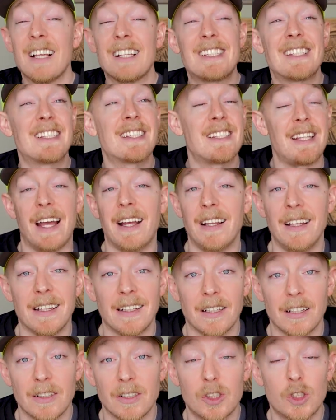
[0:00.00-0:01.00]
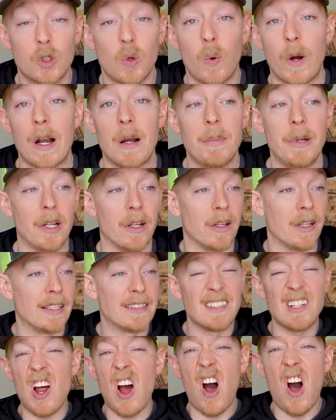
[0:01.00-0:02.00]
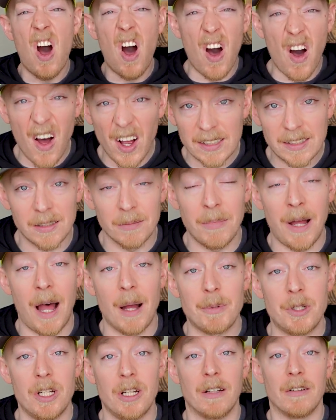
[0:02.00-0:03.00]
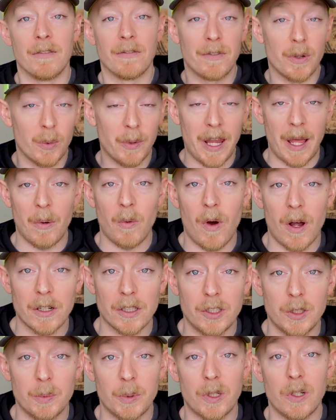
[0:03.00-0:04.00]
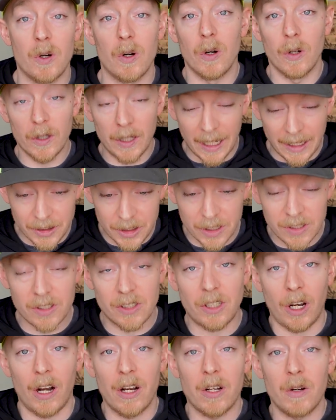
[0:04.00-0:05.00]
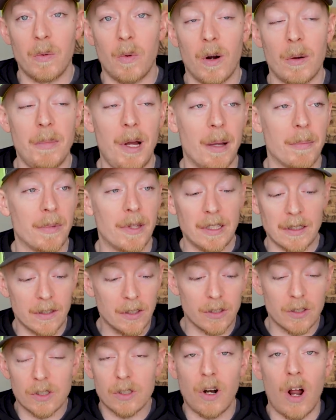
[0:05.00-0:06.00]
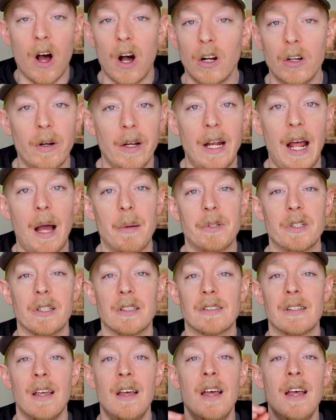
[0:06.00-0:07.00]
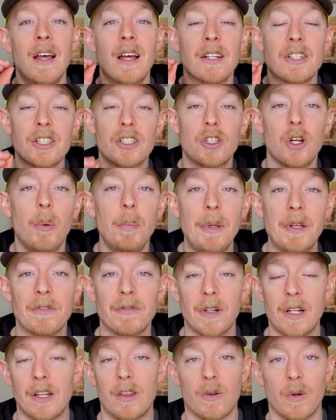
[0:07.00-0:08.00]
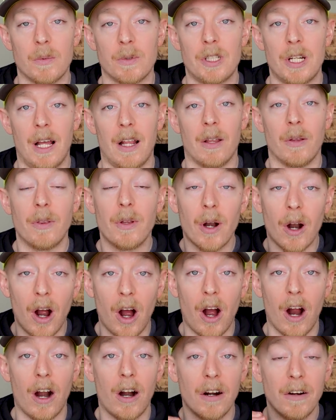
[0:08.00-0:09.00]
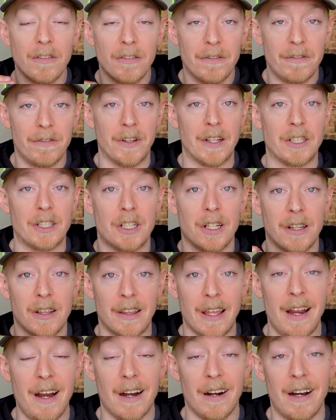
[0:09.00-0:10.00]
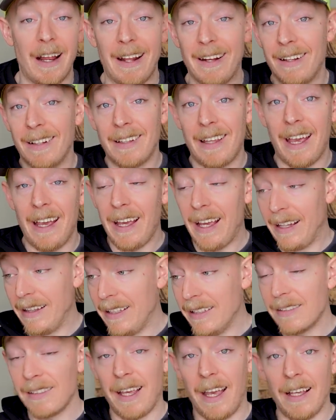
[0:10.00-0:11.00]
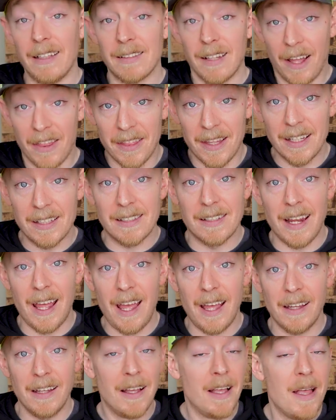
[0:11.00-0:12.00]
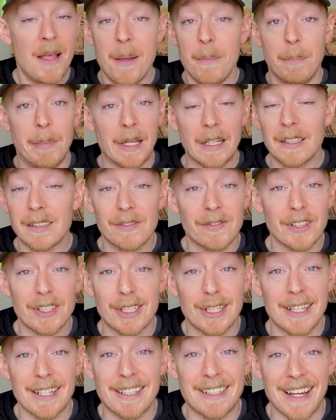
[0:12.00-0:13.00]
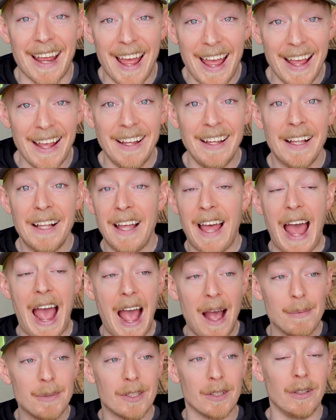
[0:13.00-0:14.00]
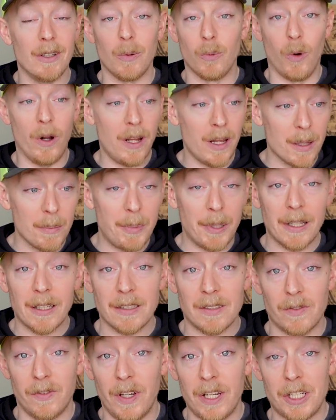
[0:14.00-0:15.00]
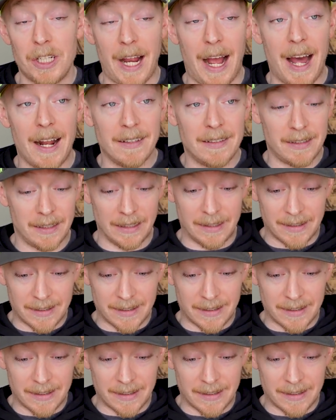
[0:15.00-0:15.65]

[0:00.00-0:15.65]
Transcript: Silent square bill is an awesome option for when that water's super cold and just starting to warm up. Those are all great options. Just don't be afraid to throw them shallow. There are fish there. And in this case, on this day, biggest fish of the day, absolutely. One of the biggest fish, honestly,